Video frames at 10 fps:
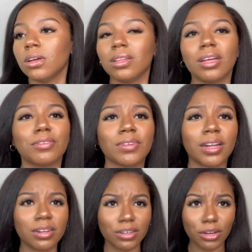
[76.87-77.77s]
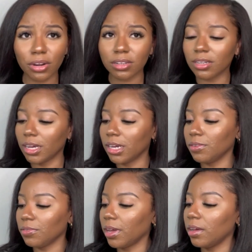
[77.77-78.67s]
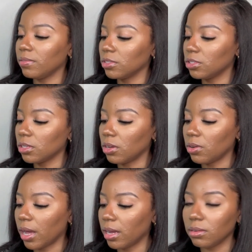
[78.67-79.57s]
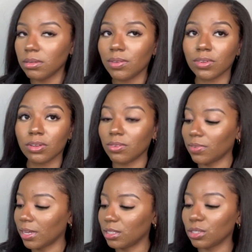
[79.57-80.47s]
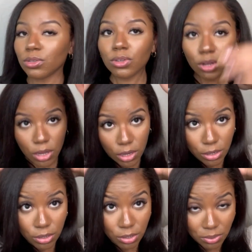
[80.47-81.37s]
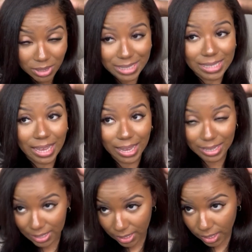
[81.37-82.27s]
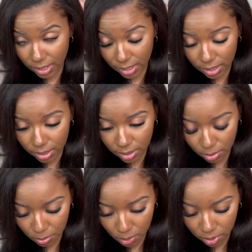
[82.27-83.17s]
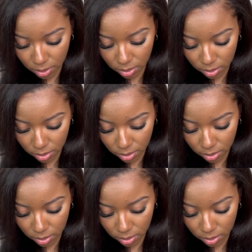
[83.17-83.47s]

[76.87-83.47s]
Not a flat iron, a curling iron in forever. So I don't even know if I still know the technique, but